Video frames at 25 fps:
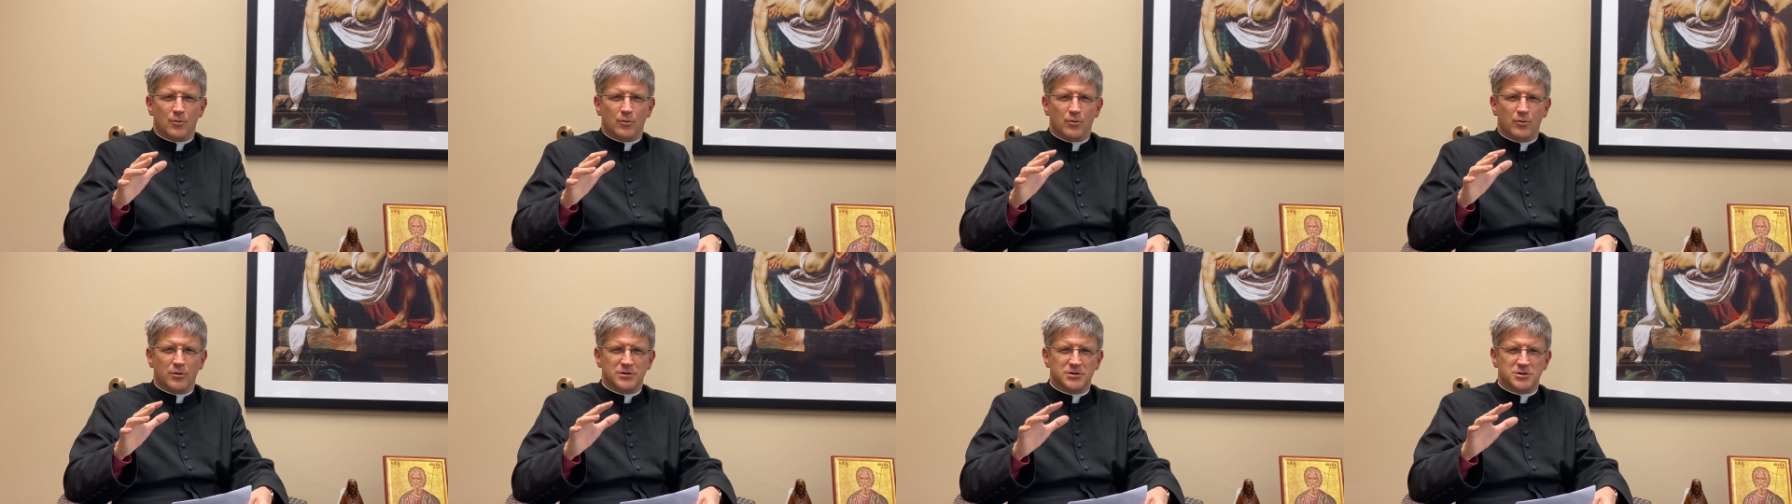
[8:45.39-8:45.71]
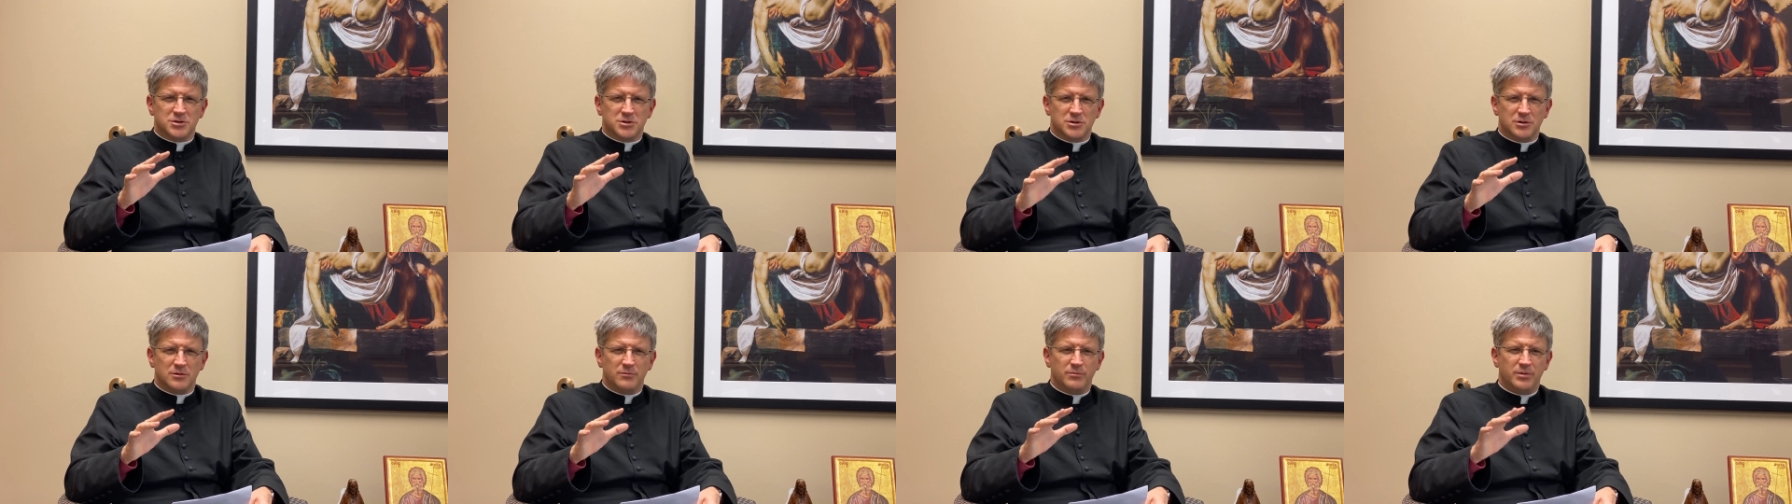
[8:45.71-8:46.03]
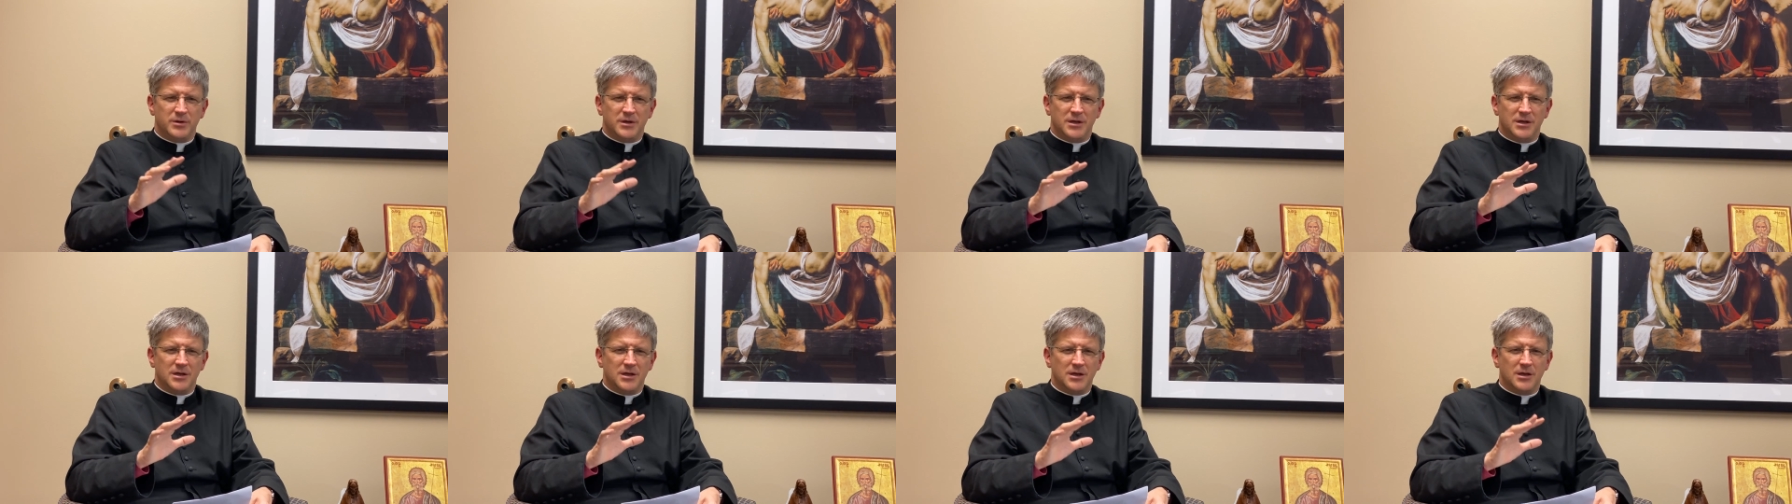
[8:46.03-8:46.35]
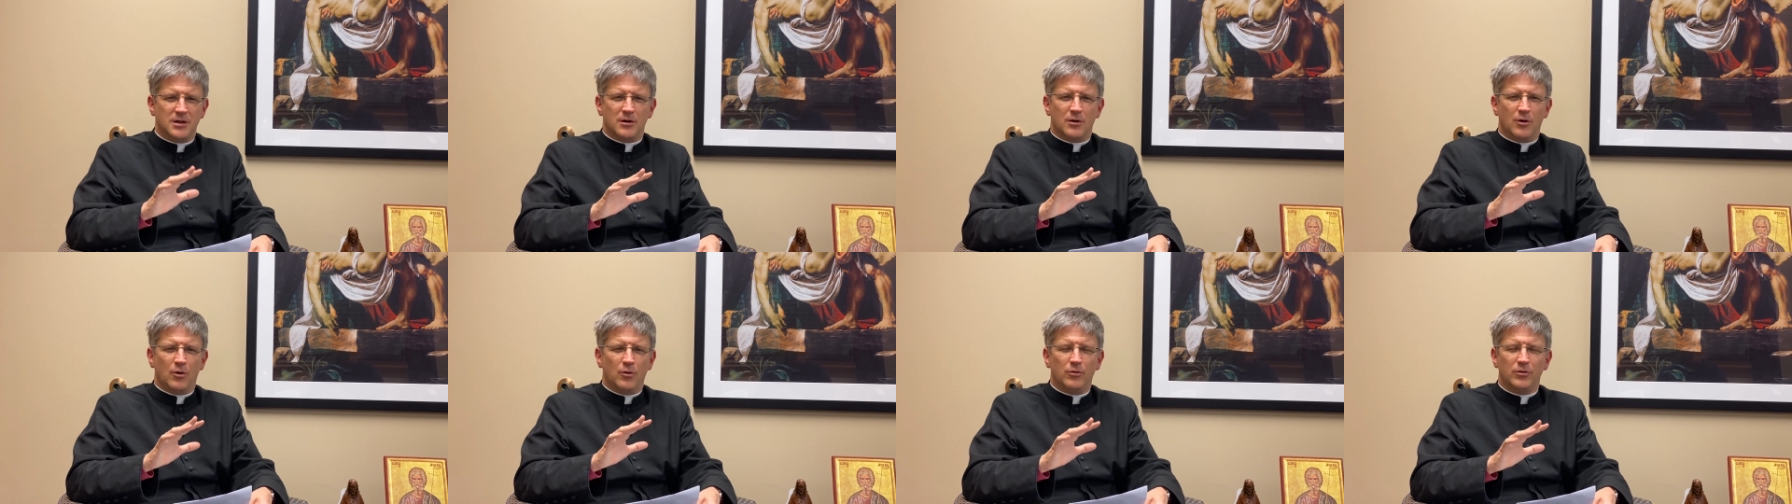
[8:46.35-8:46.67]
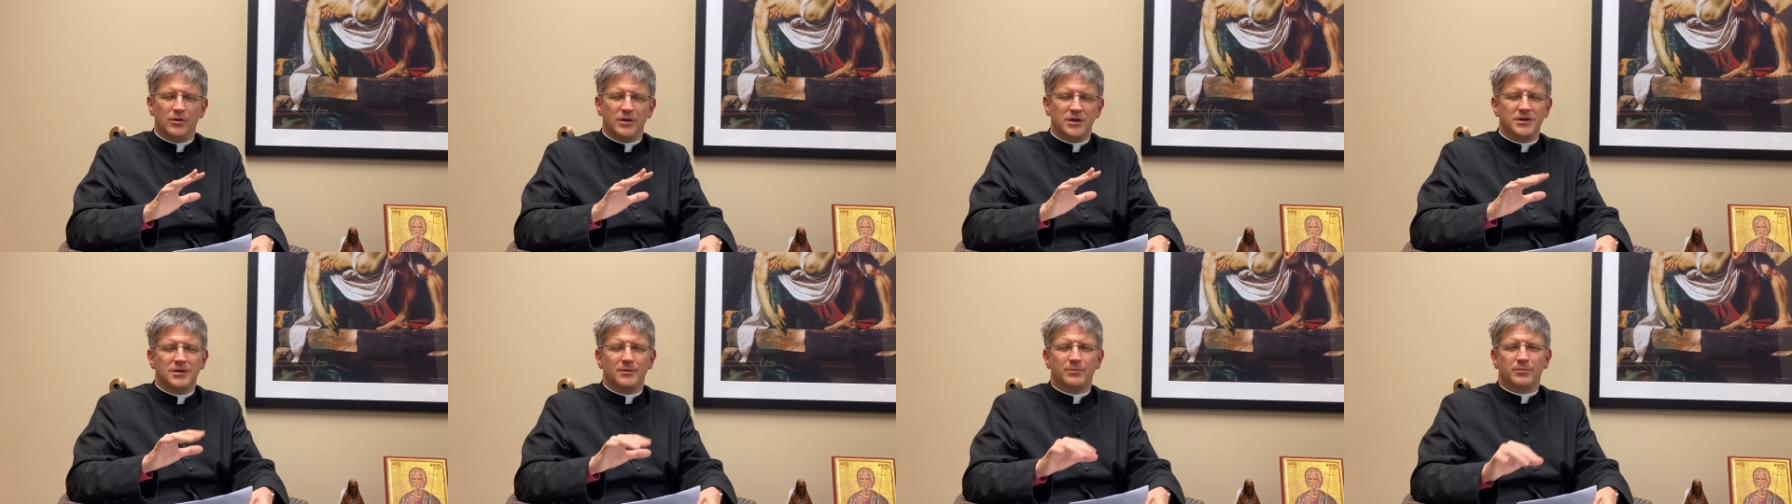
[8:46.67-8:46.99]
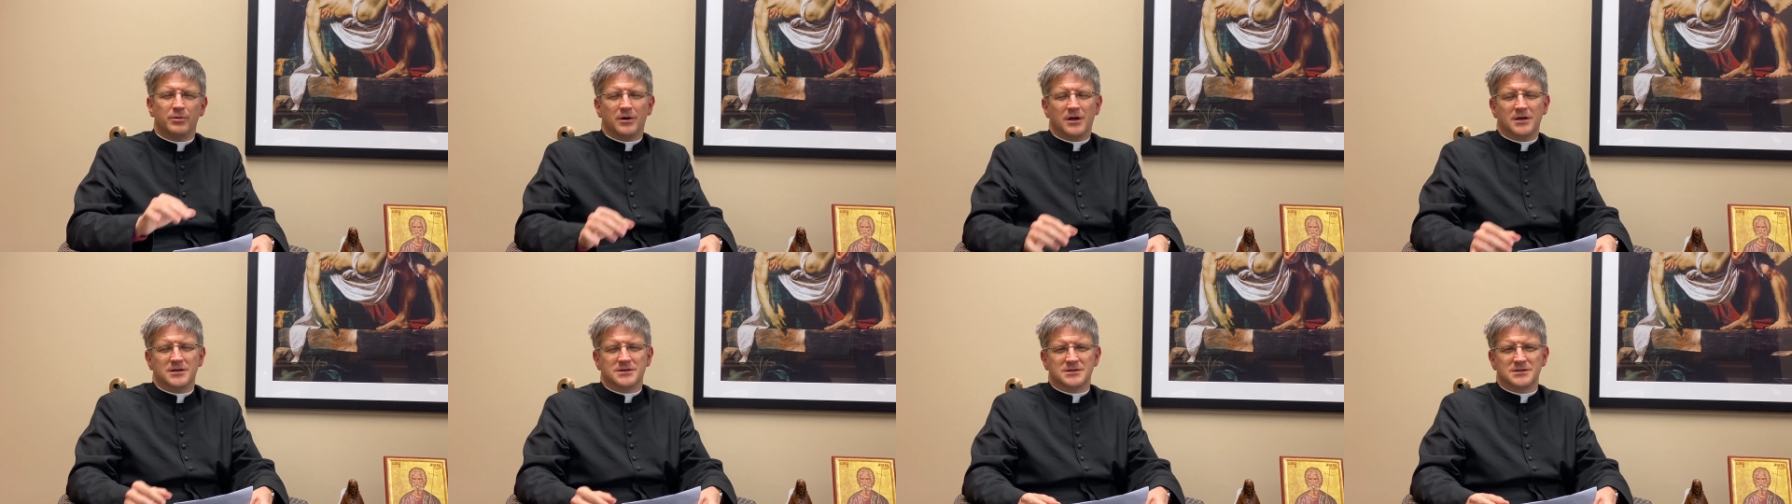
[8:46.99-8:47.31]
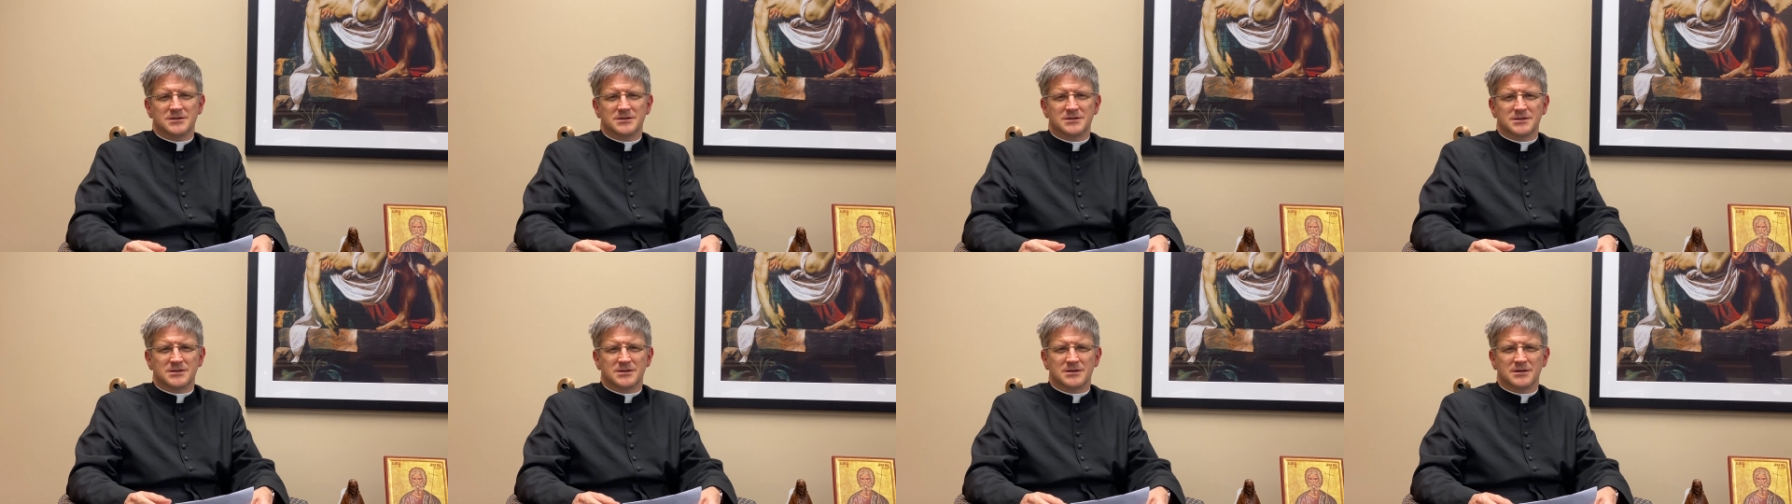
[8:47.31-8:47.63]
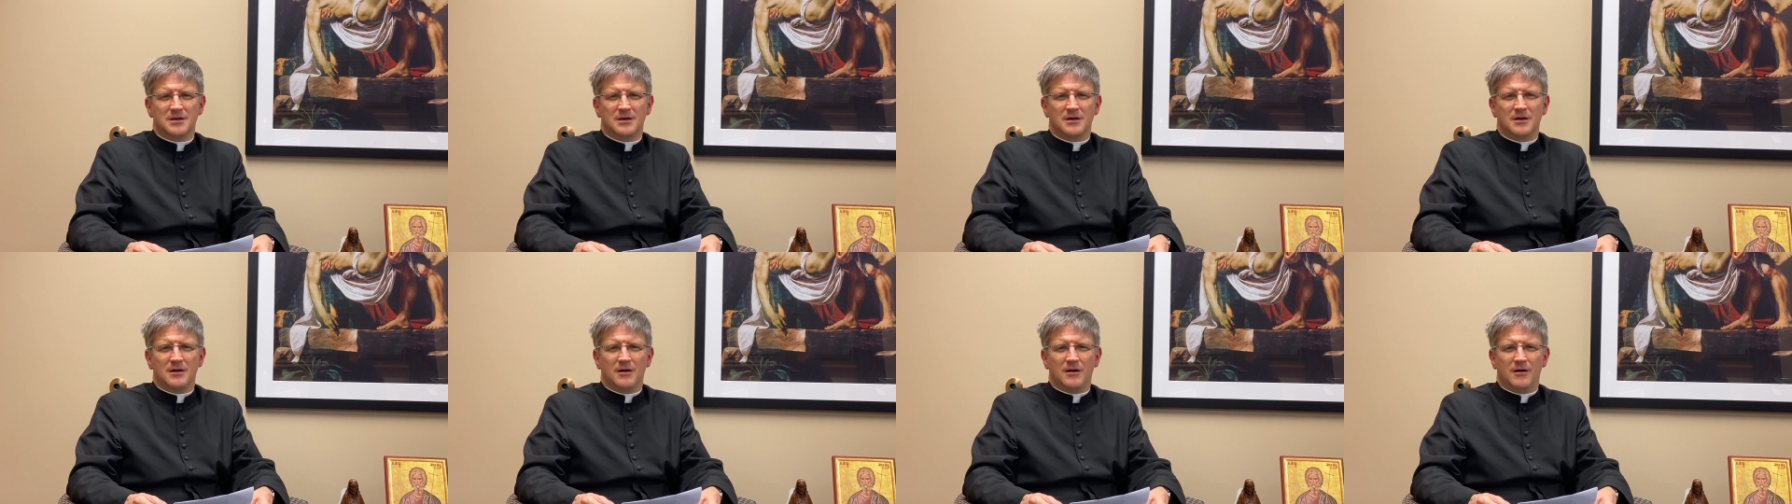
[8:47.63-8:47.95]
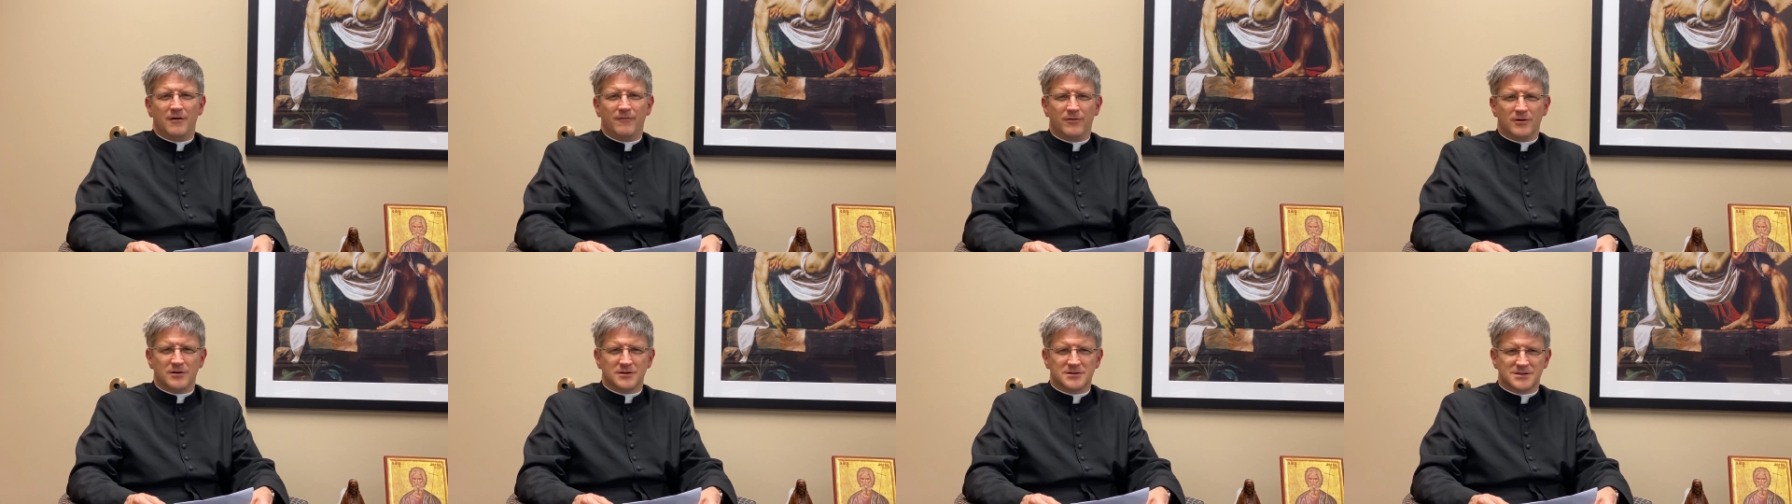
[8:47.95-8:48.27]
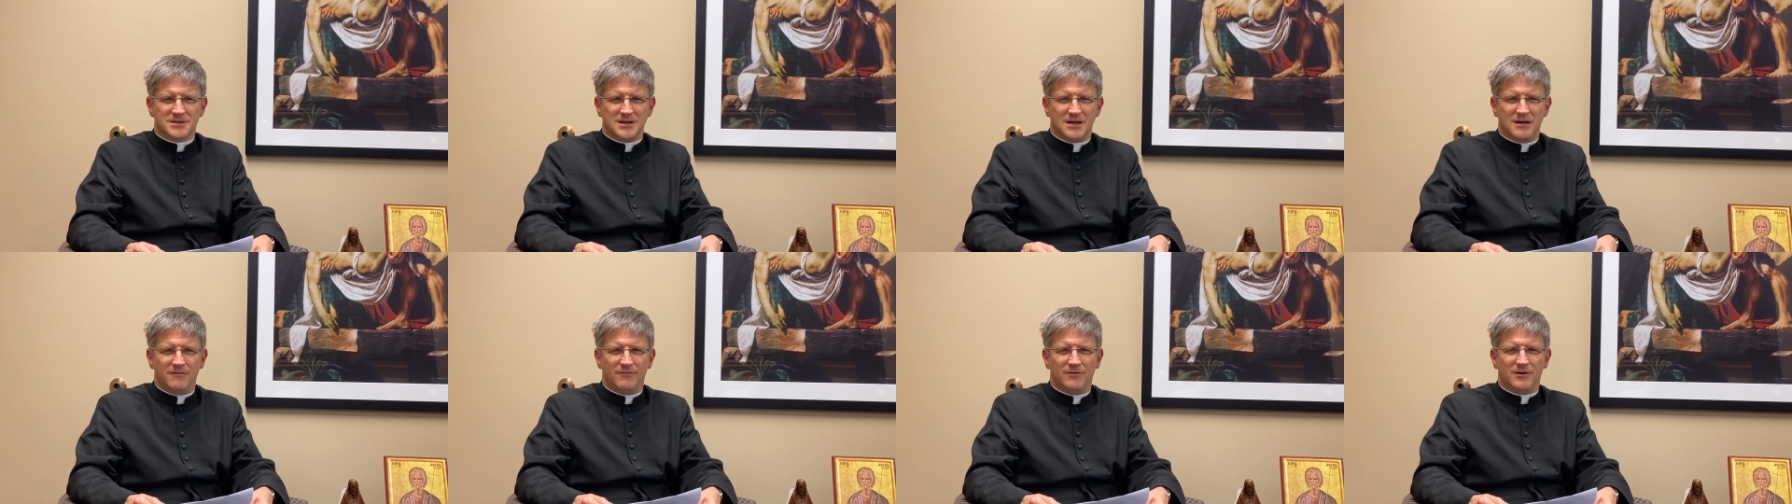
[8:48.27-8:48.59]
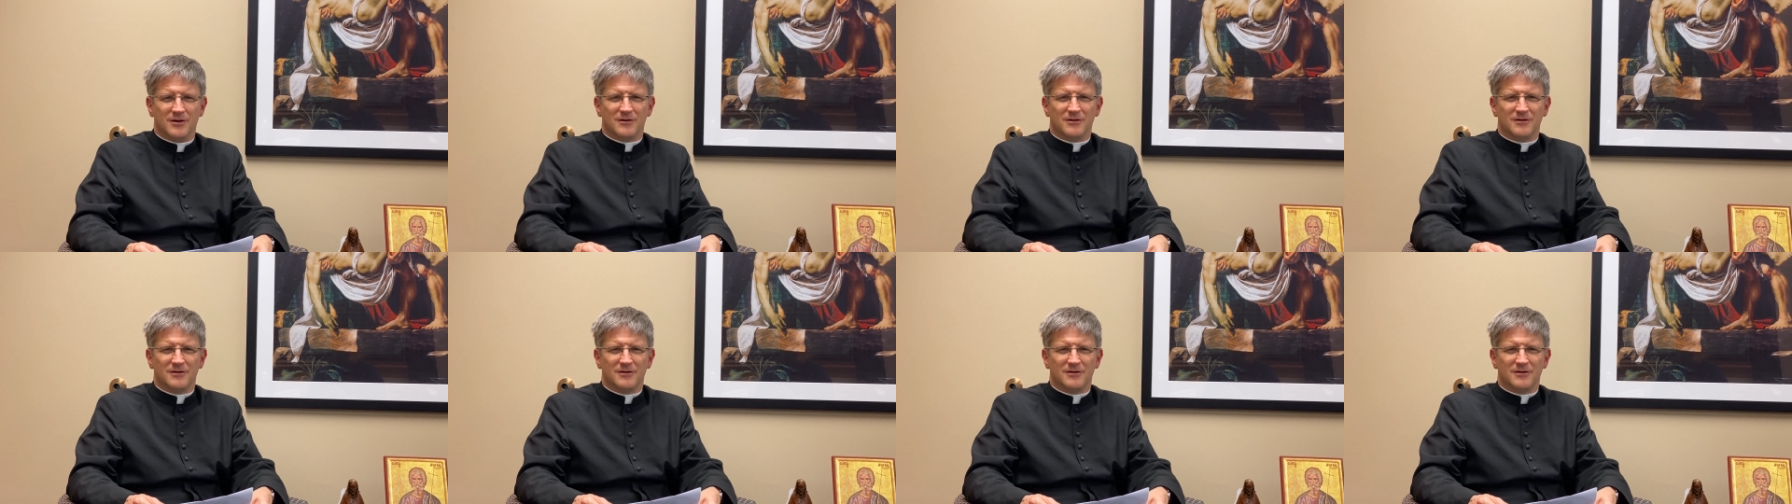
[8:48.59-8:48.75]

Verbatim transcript: what should be only the presence of our Savior.